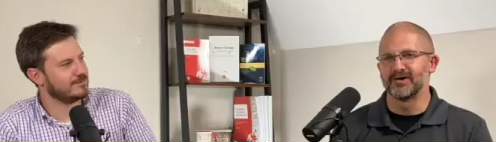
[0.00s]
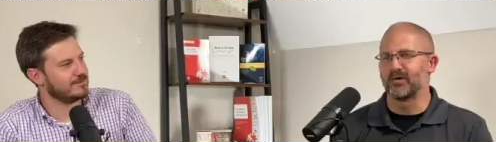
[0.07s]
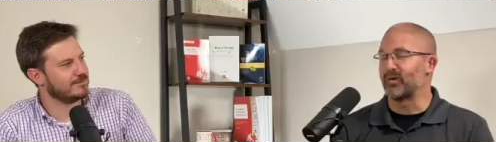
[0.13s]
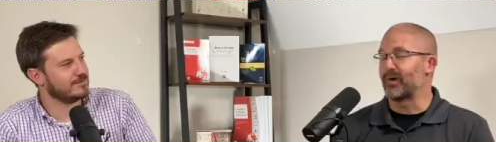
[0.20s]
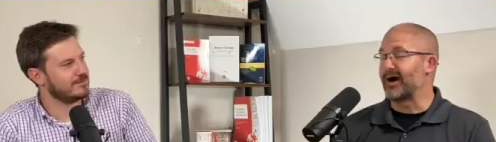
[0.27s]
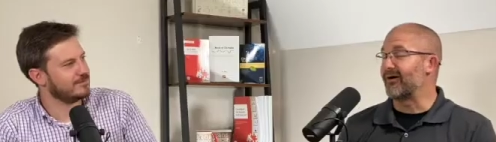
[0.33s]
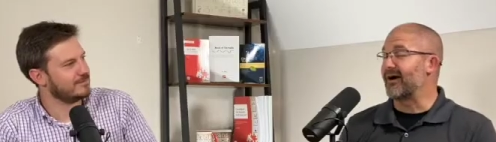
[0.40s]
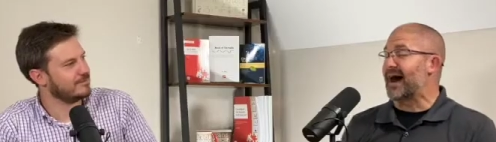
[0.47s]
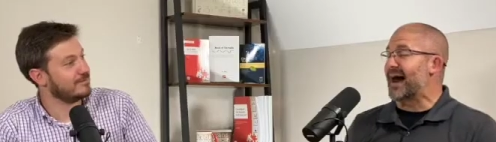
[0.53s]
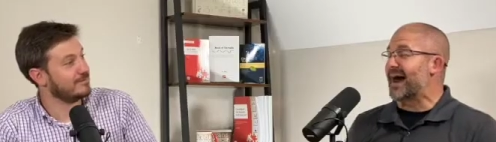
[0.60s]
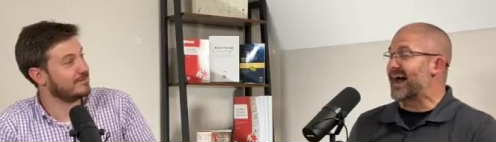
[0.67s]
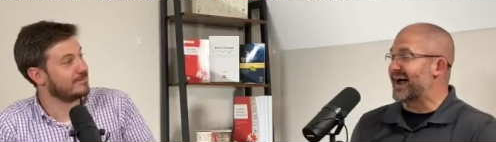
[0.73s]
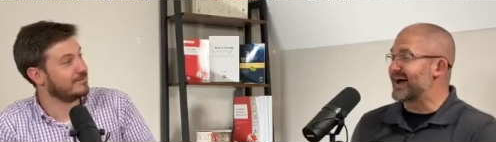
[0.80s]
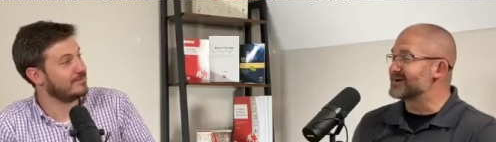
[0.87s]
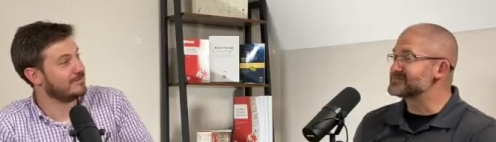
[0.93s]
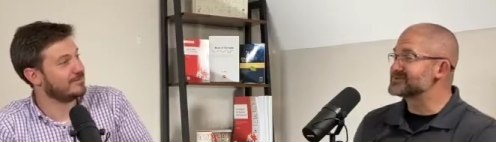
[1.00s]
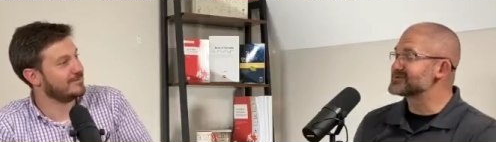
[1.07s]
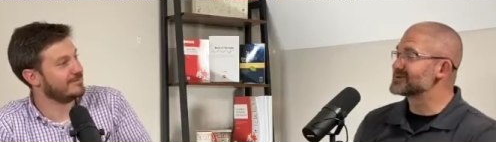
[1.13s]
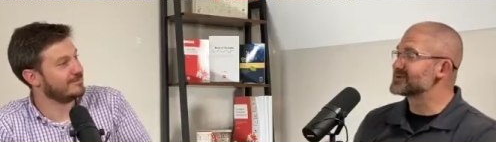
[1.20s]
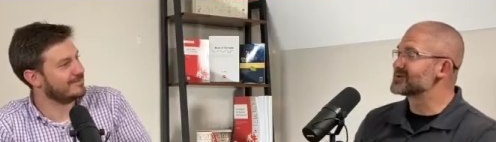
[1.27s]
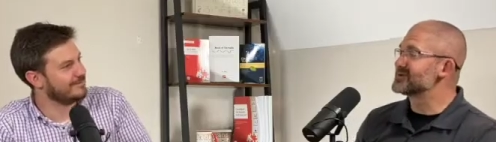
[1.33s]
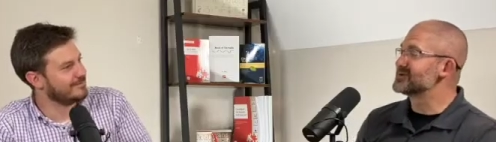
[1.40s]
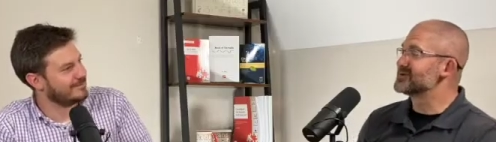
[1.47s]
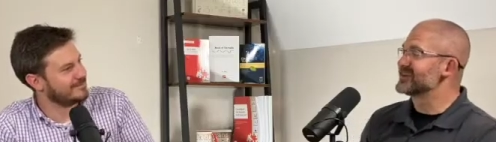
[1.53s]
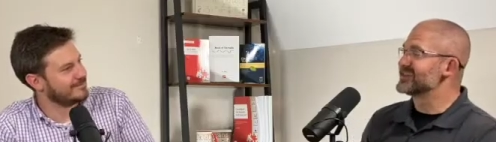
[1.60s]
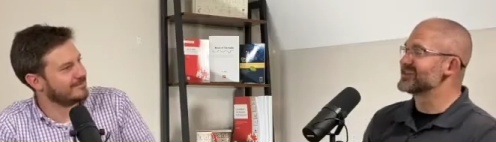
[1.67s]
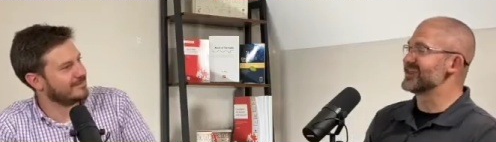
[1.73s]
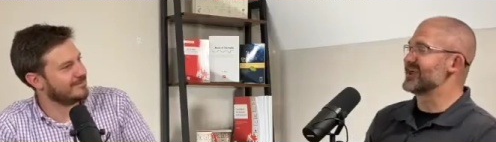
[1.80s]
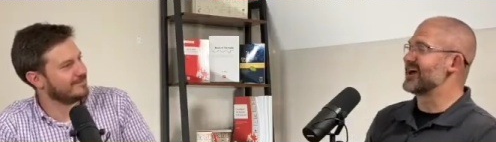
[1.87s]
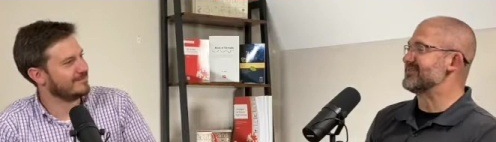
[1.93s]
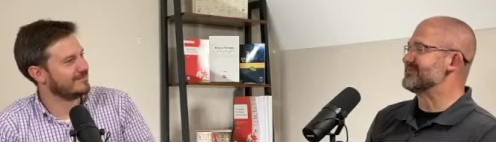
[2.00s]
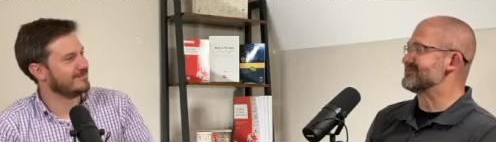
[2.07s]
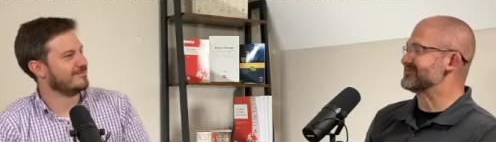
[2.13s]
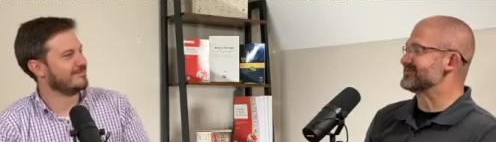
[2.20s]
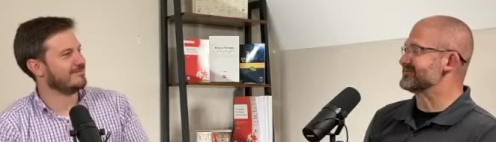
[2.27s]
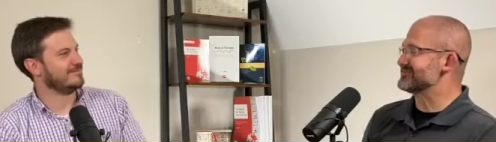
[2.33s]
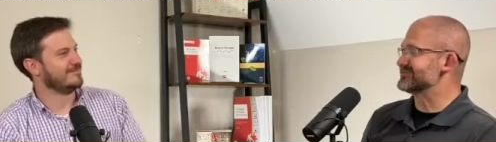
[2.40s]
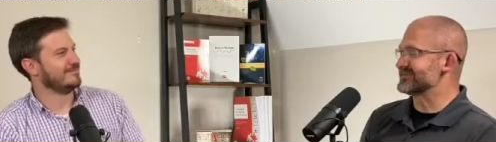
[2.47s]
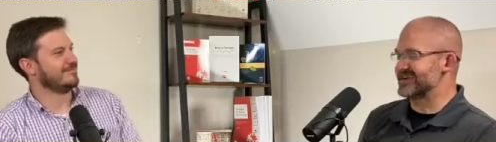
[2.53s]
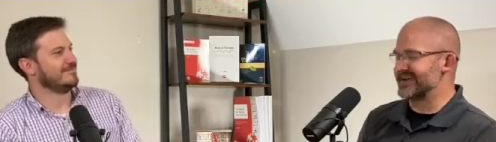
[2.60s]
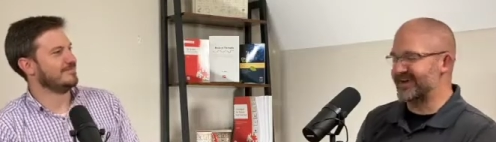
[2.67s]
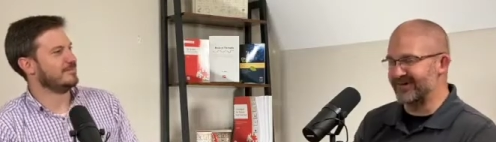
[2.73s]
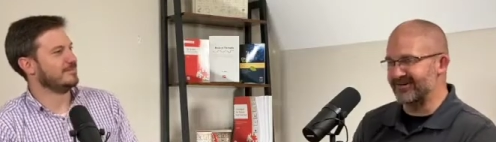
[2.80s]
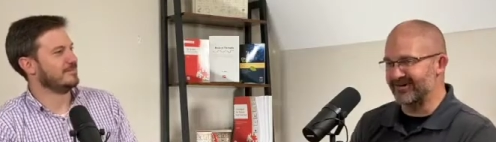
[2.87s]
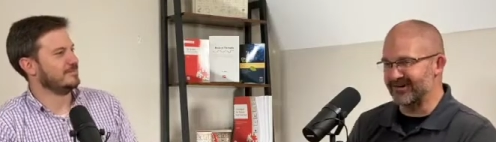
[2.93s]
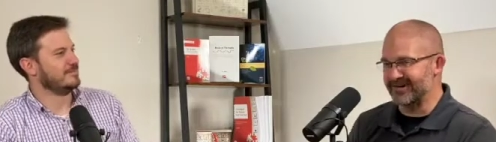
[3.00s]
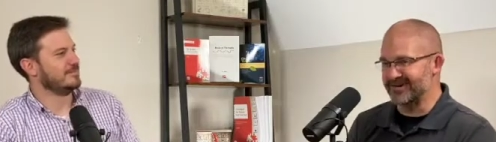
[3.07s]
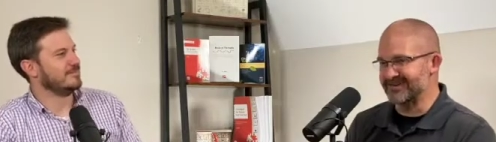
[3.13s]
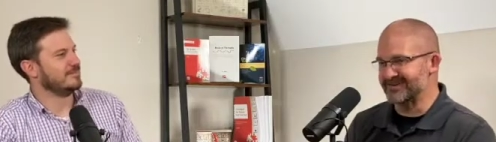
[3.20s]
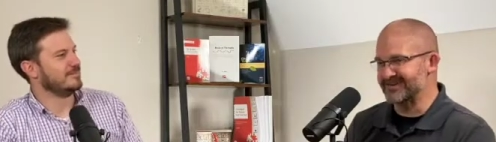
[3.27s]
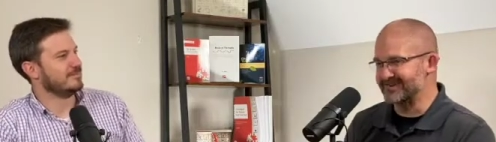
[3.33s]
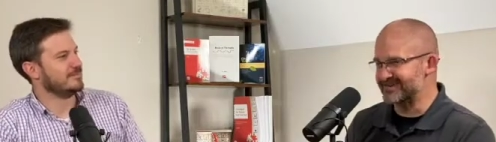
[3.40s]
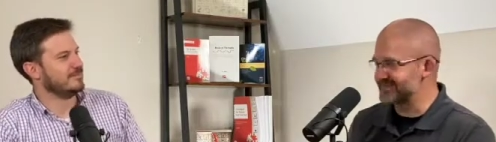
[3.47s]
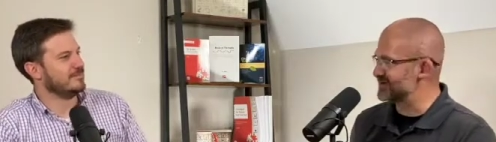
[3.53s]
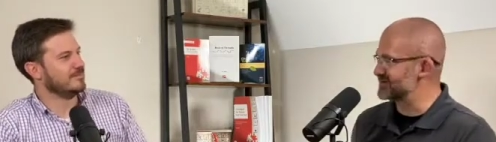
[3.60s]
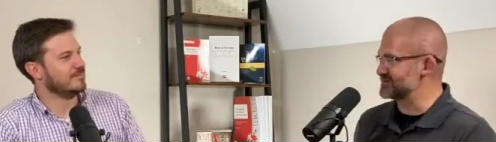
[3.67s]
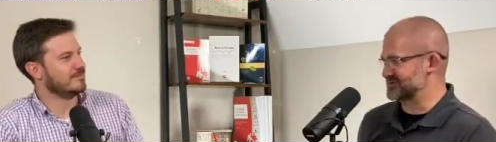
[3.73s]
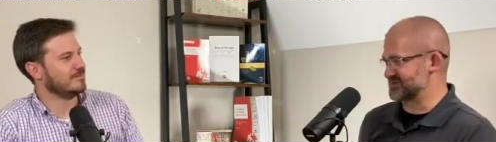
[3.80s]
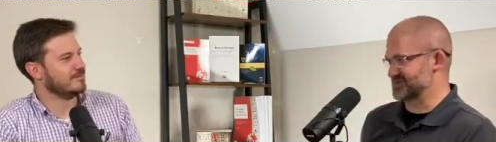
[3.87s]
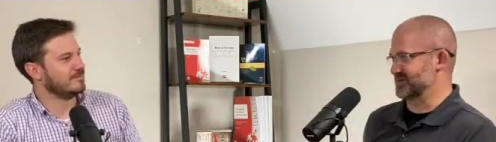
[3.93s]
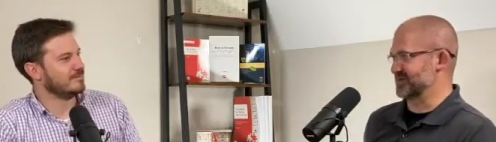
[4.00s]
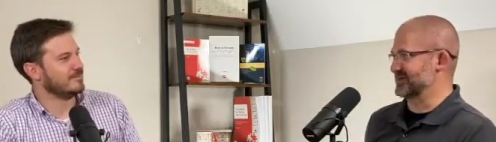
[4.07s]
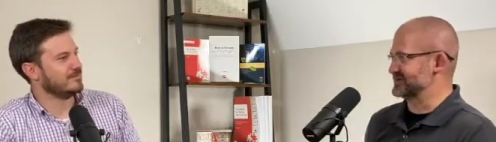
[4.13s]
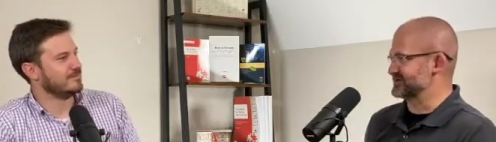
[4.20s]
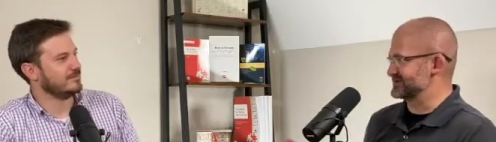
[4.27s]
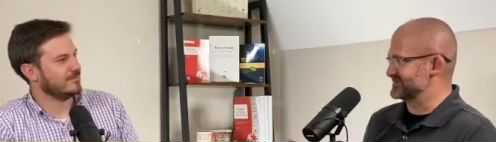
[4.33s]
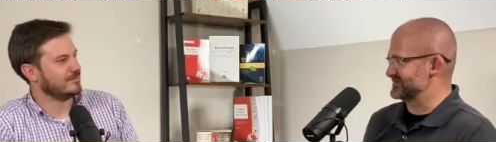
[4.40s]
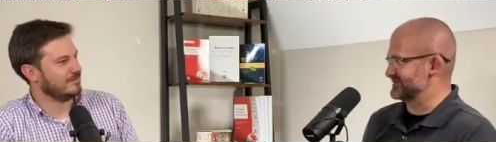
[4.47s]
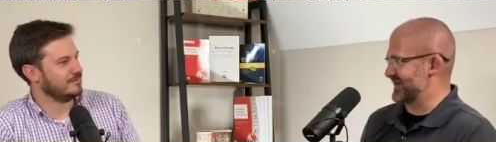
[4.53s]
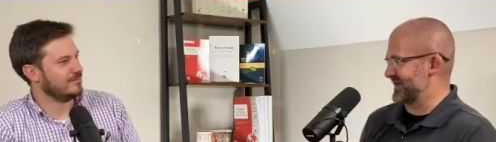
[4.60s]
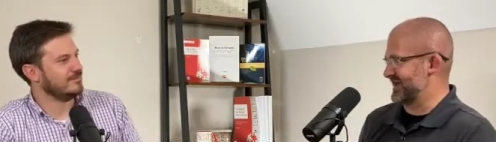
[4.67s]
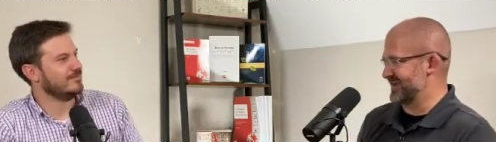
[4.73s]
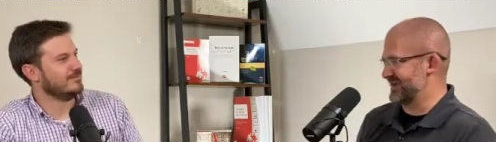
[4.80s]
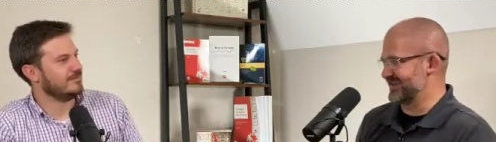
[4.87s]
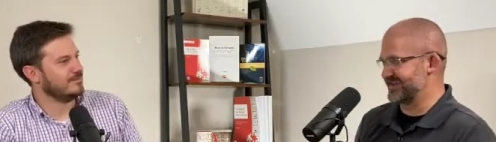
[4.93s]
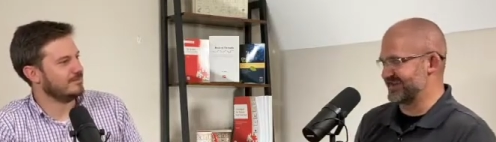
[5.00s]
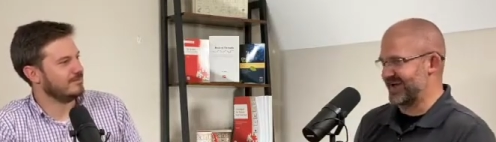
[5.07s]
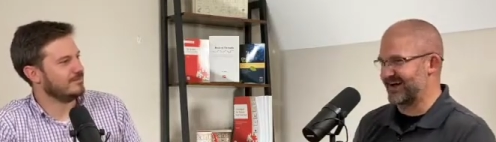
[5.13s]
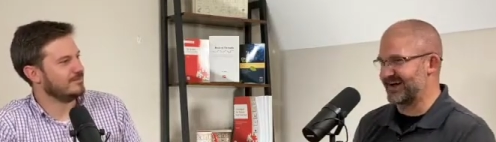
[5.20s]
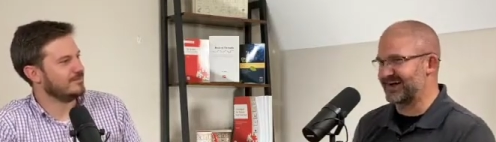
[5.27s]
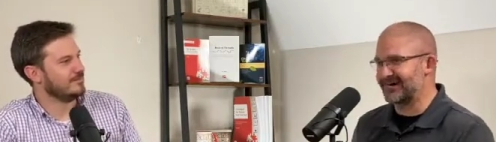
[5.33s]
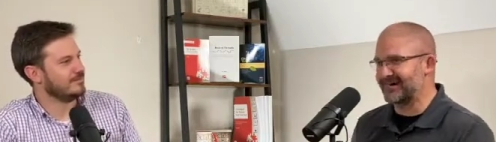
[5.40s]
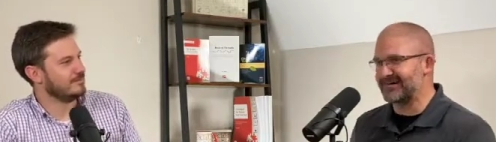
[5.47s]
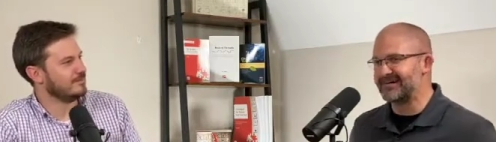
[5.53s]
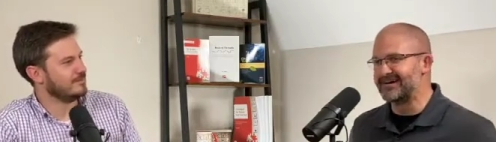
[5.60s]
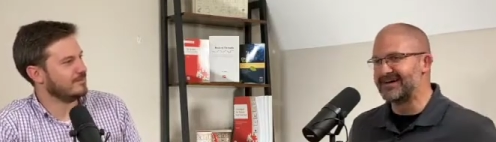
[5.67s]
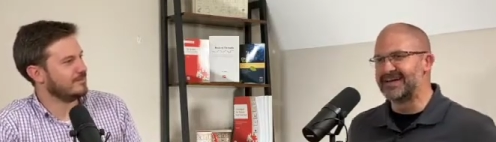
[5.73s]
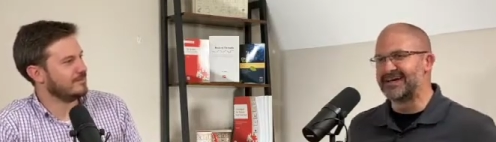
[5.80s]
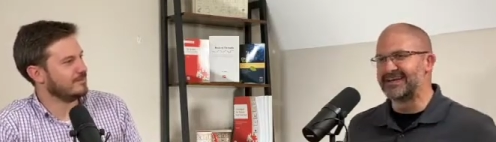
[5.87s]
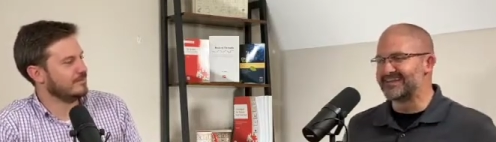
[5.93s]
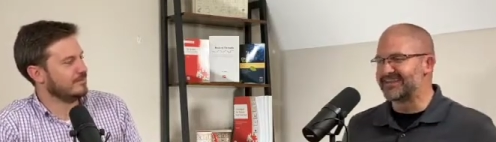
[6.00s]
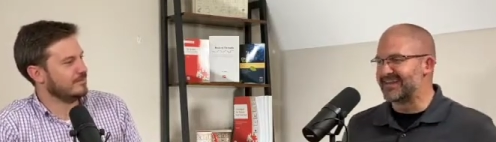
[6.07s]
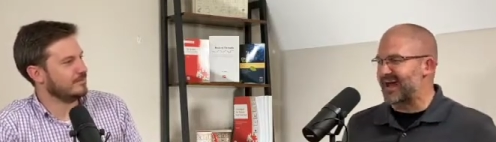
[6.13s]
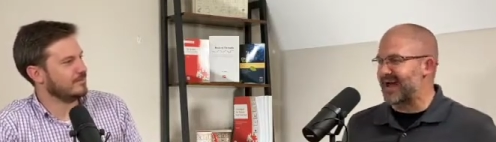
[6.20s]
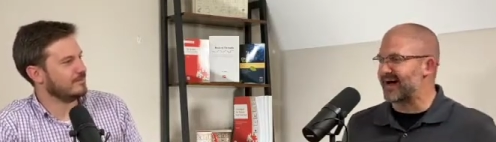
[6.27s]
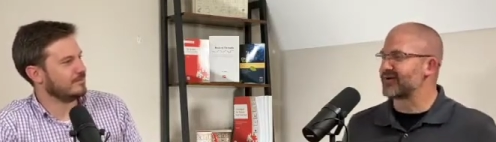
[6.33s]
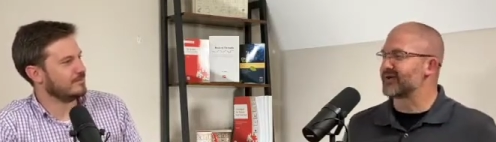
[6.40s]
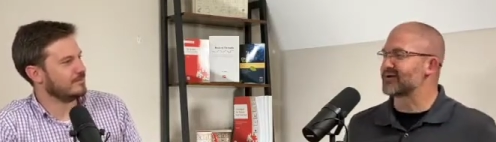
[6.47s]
Speaker 1: Wow, I absolutely love hearing those stories and how how